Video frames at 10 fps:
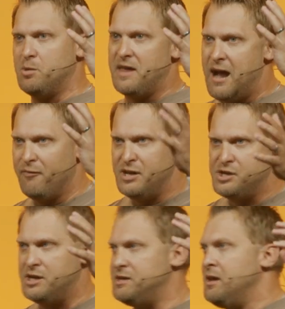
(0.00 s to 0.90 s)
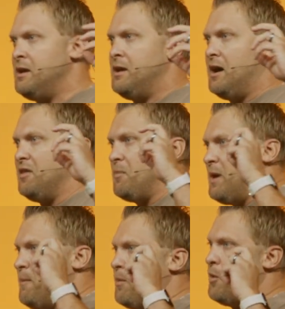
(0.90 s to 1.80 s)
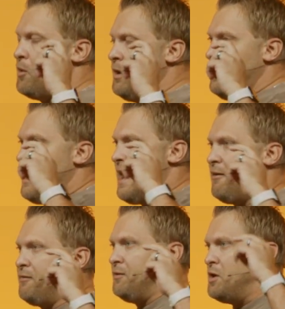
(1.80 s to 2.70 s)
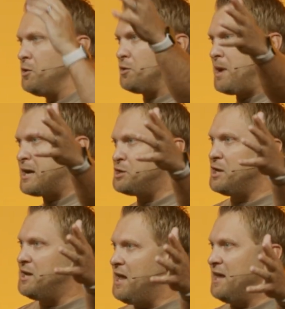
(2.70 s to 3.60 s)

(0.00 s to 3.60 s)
without vision, uh, the people have no direction,